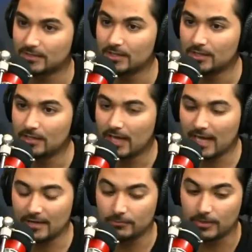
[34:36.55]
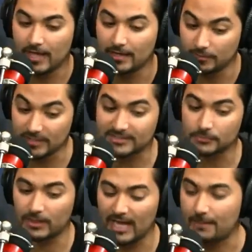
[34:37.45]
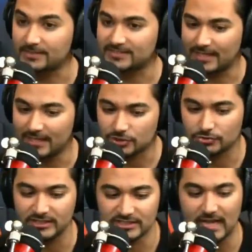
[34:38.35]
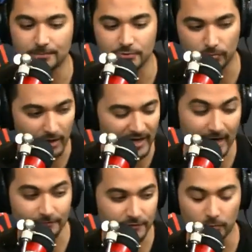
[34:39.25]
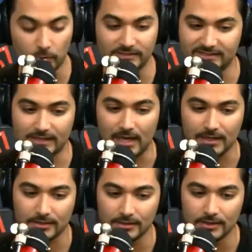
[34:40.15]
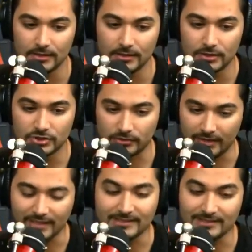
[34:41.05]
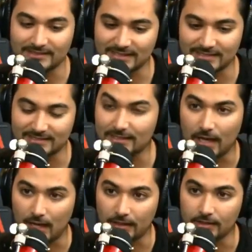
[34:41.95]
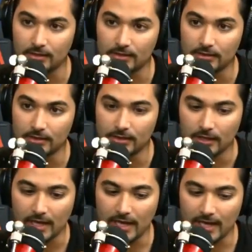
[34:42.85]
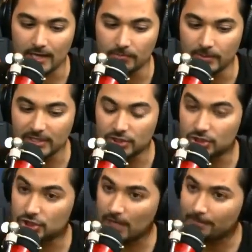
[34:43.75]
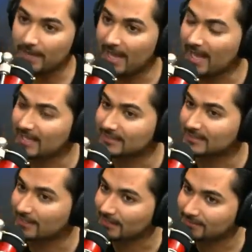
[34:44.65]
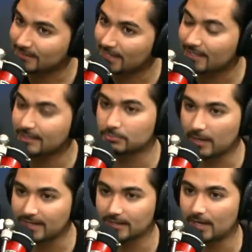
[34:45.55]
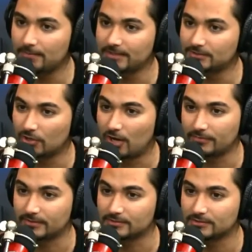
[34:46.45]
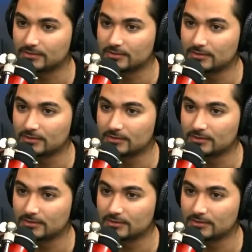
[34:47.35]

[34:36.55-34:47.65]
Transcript: Yeah, pretty and, much. And this is what happens: the history stops right after Woodstock, so 1969, and we jump ahead to 1980. Reagan coming into office.